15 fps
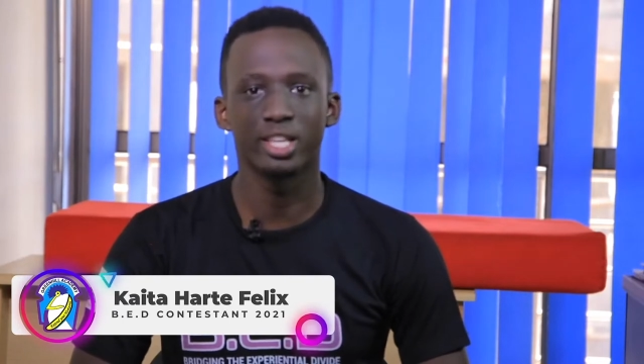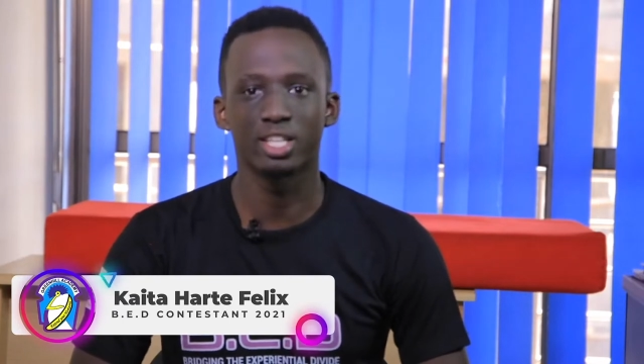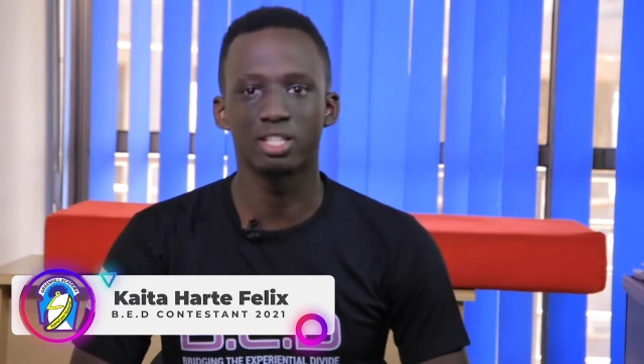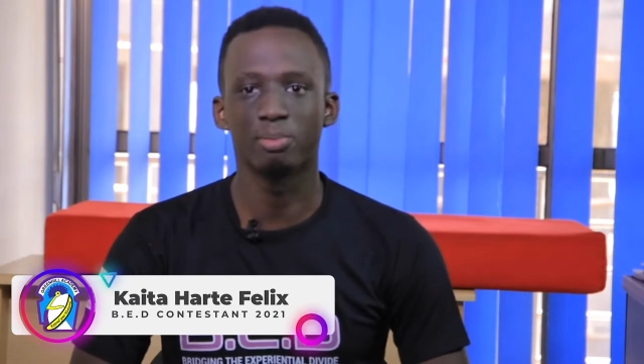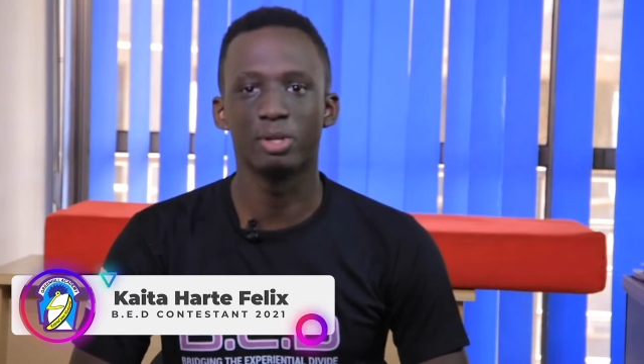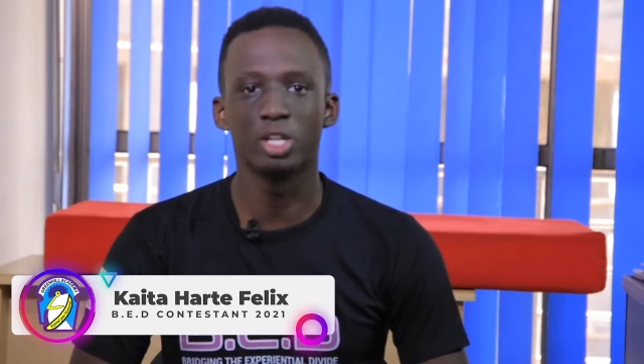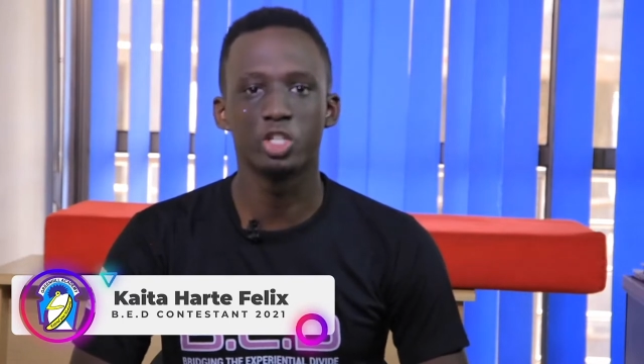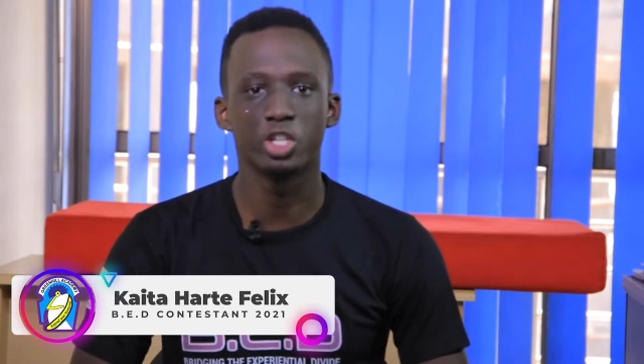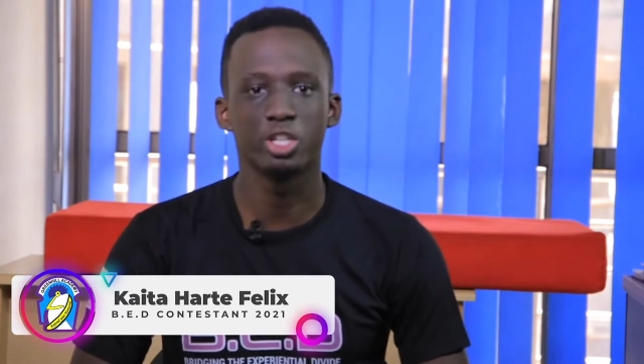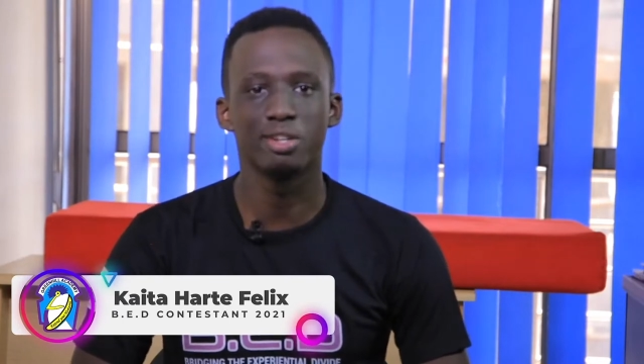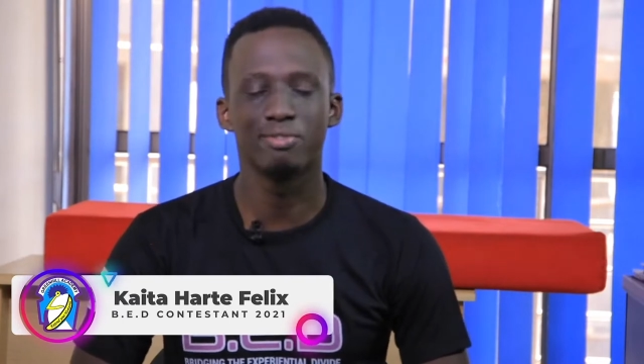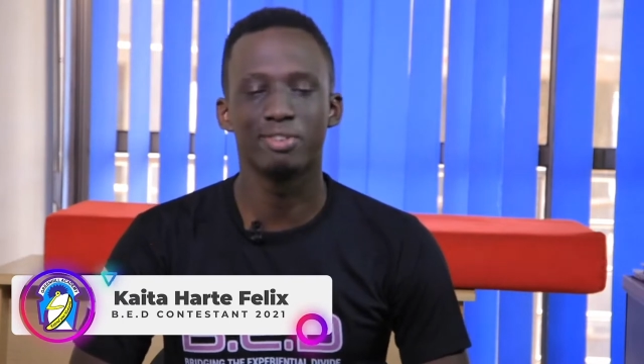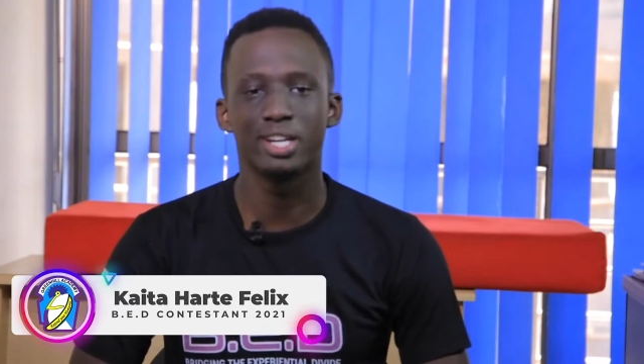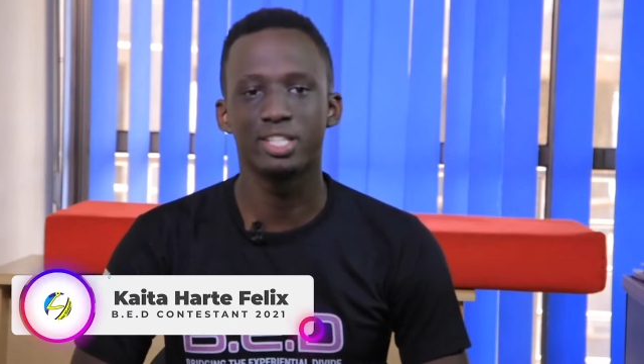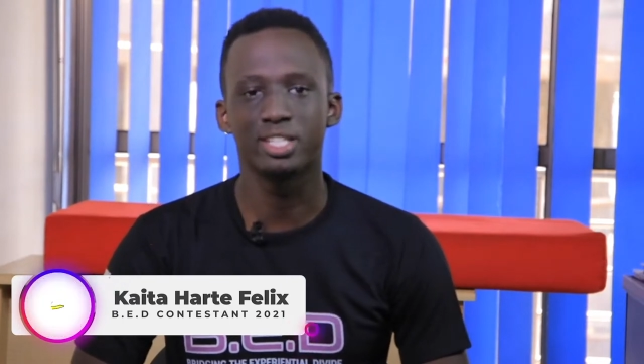the Experiential
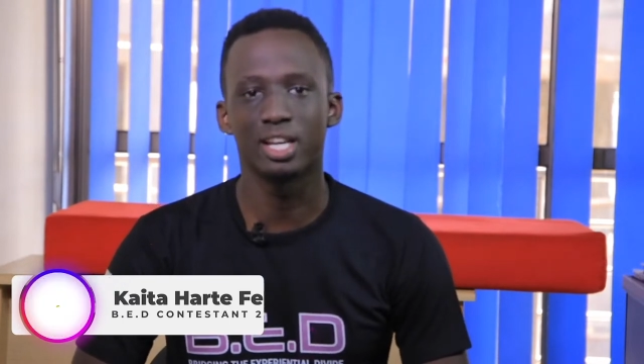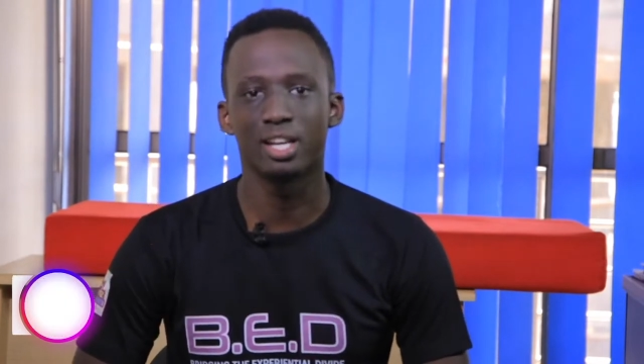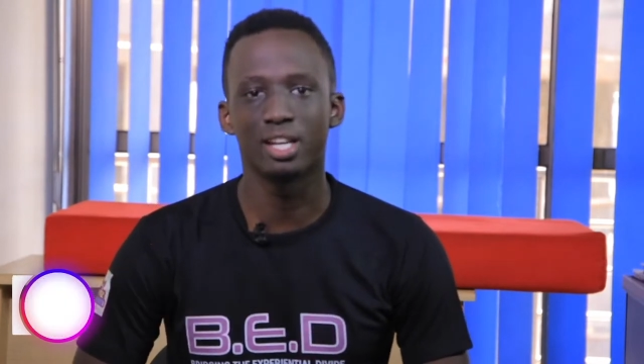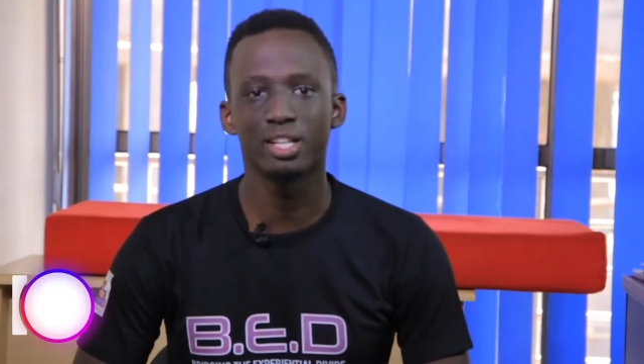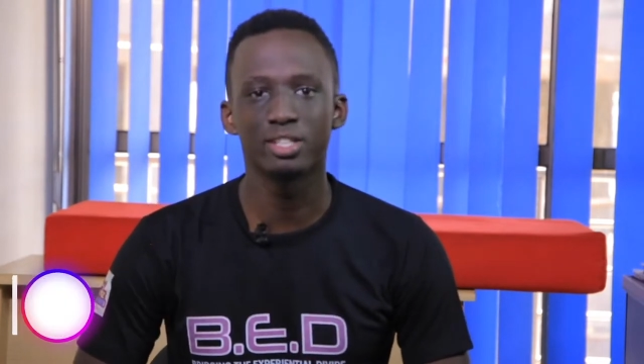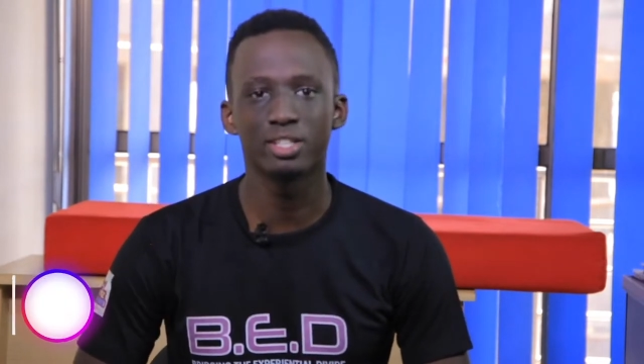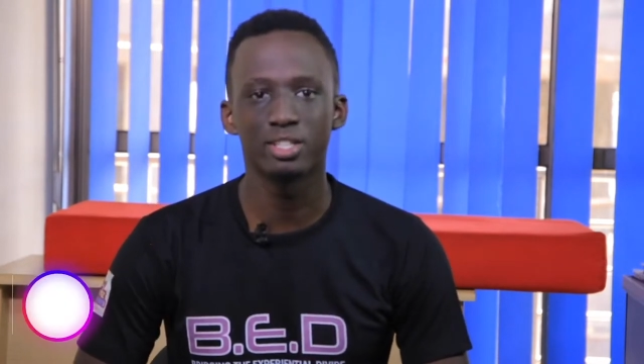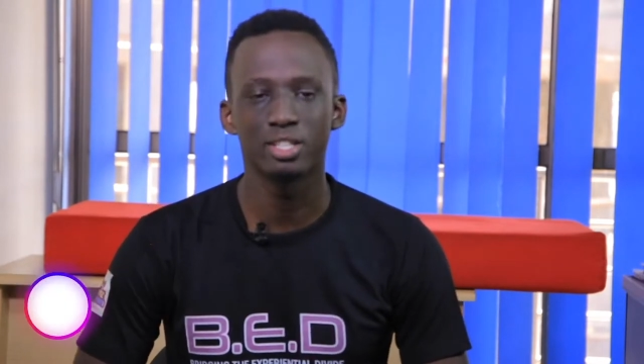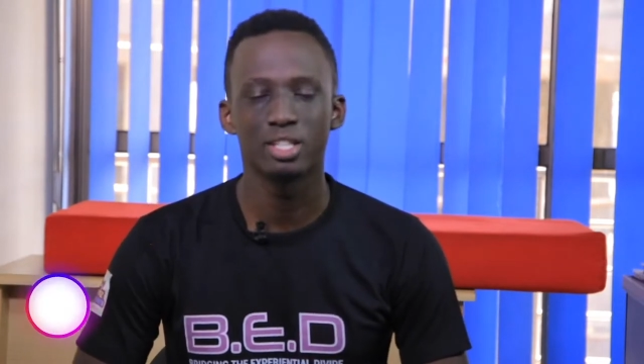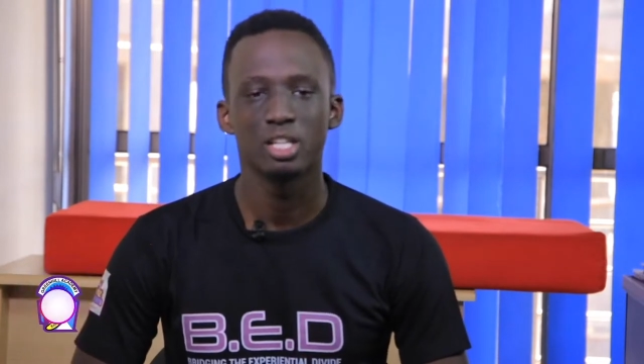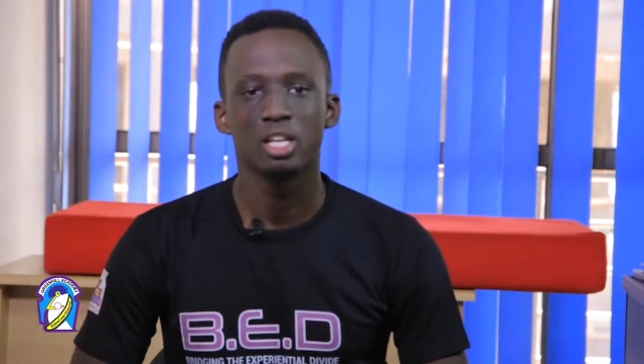Divide Challenge.